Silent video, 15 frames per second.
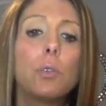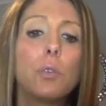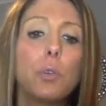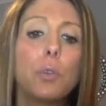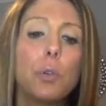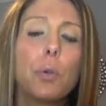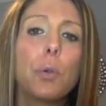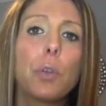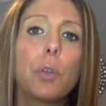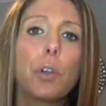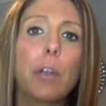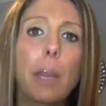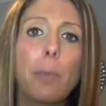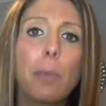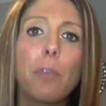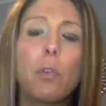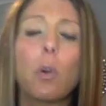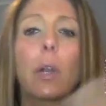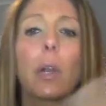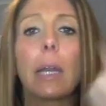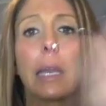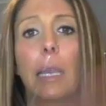to the great before
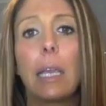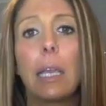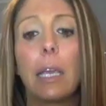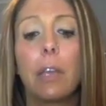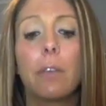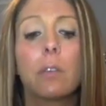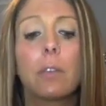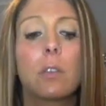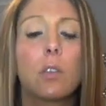and he gives